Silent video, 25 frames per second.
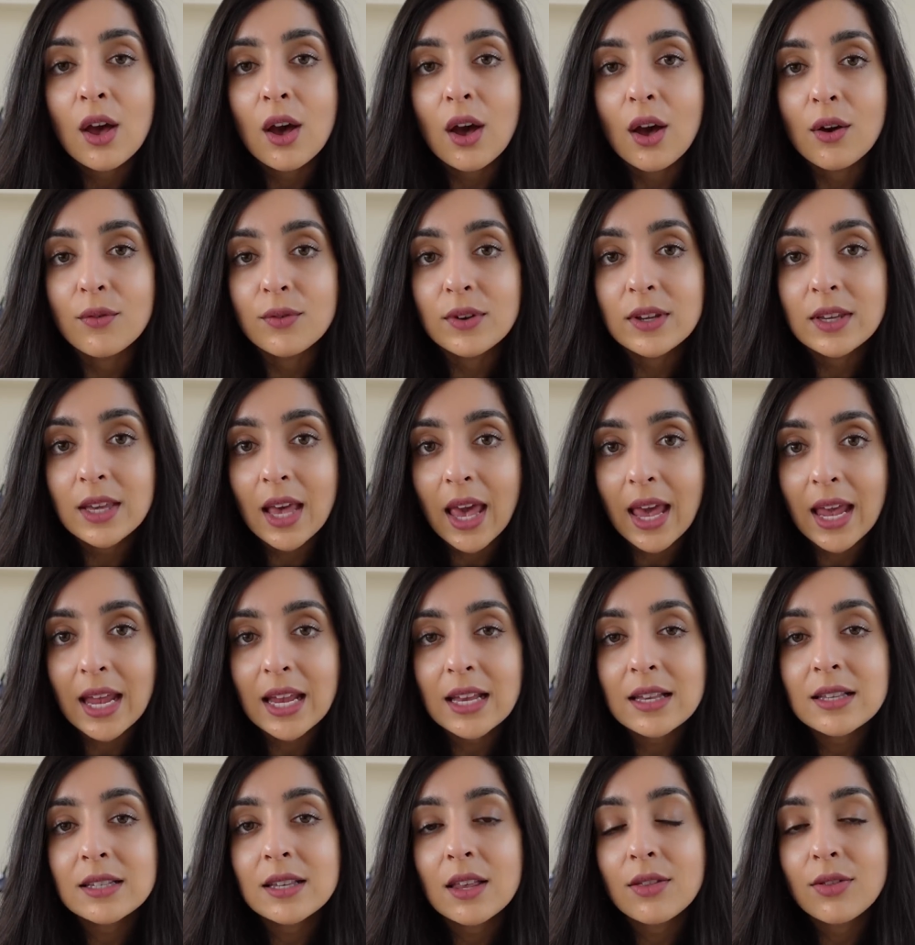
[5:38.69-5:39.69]
of
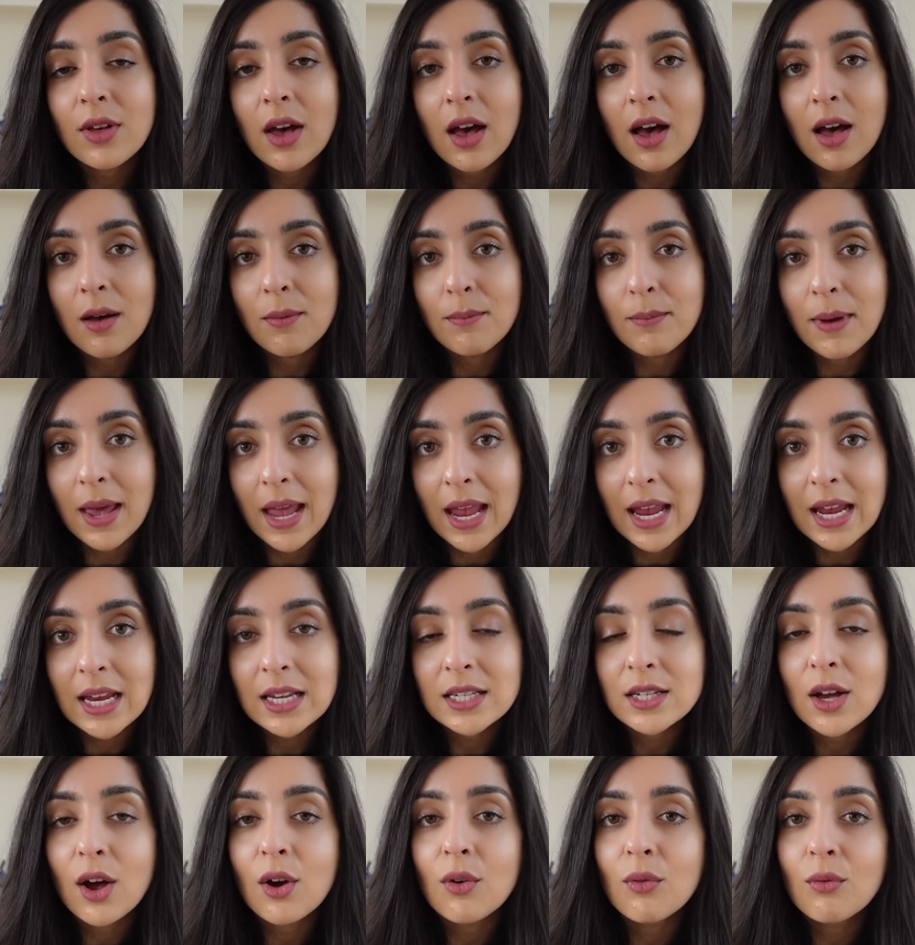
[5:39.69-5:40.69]
gains that are
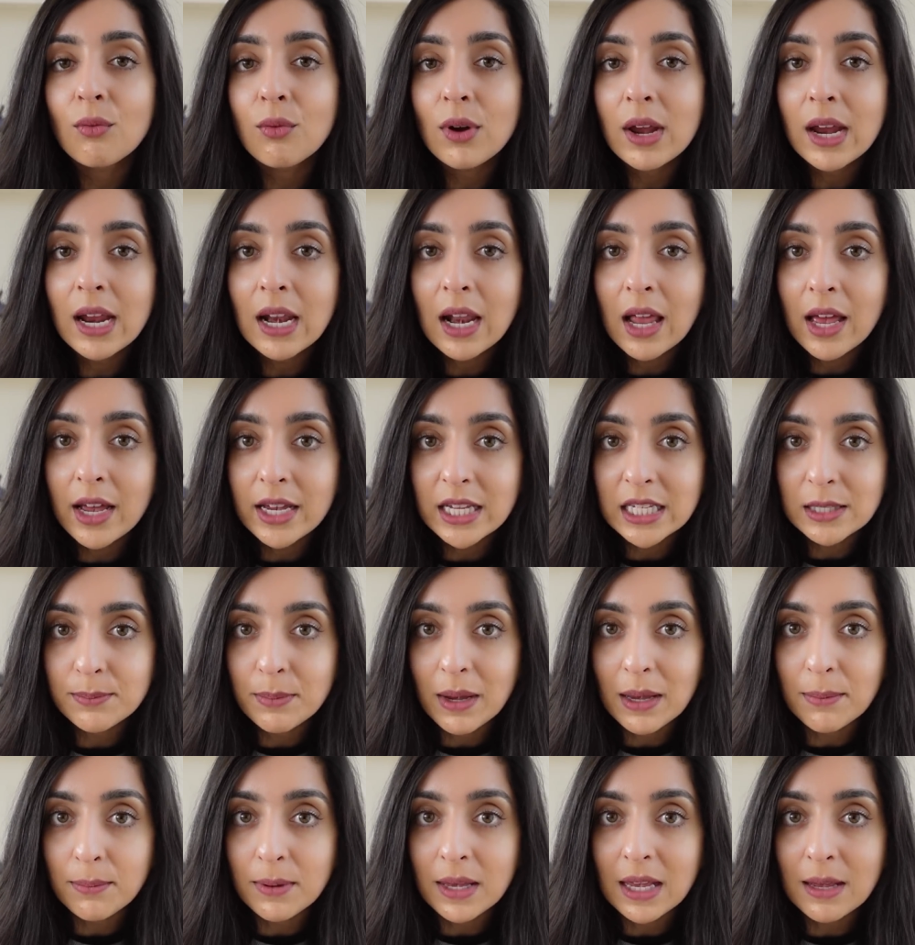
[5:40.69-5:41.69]
made are realized
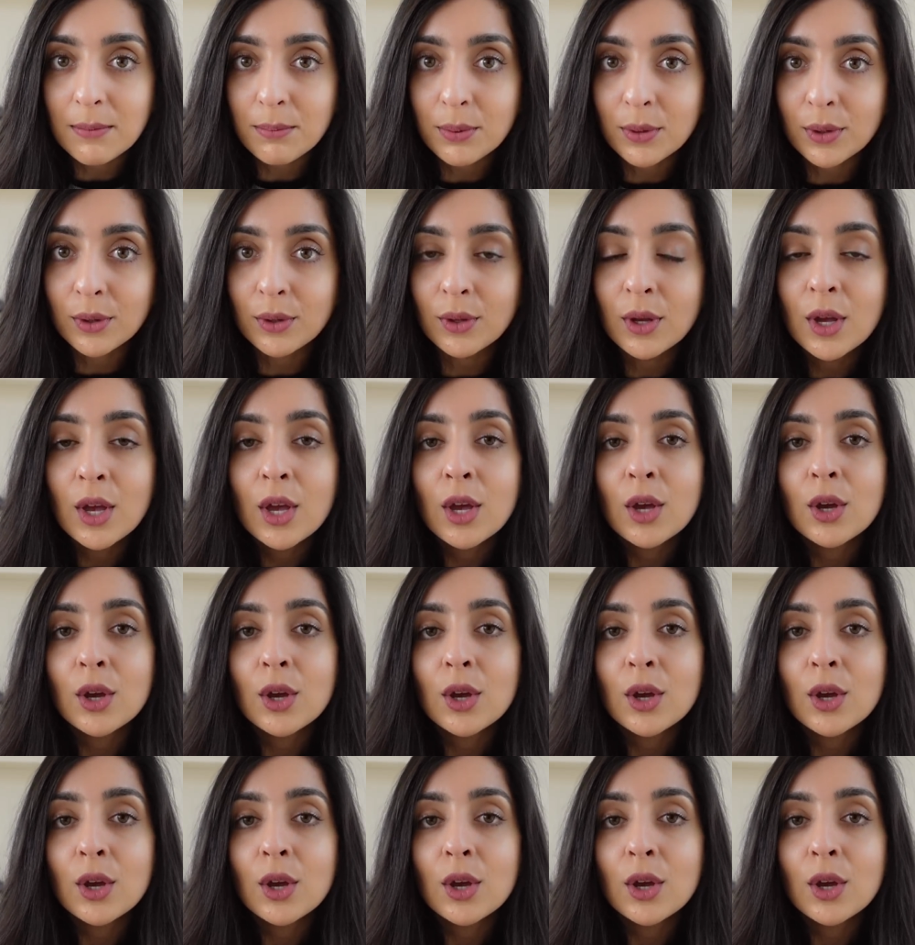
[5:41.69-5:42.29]
by people